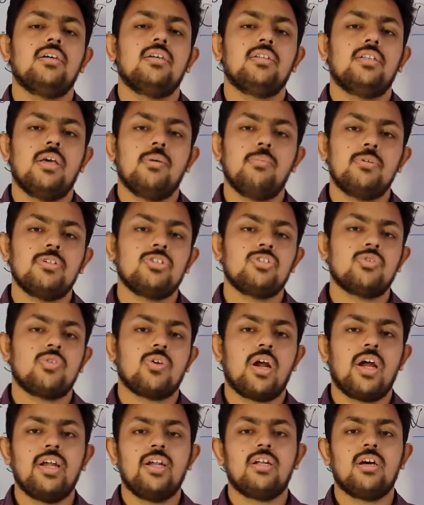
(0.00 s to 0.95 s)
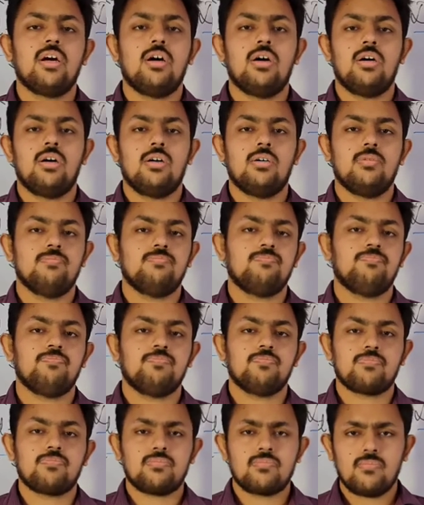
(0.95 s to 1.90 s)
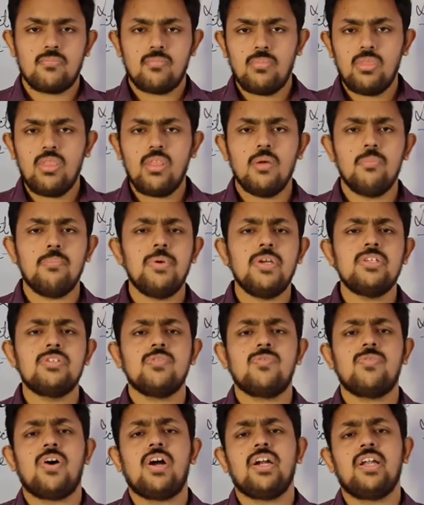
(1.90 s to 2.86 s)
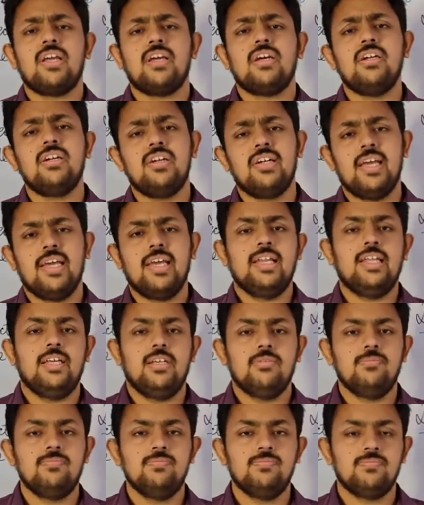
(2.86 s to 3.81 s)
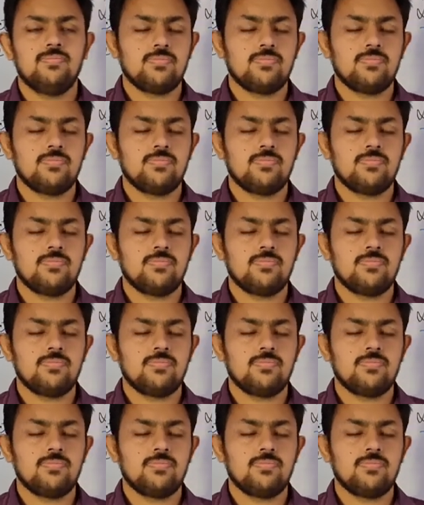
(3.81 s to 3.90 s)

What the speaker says: they must write a piece of article daily.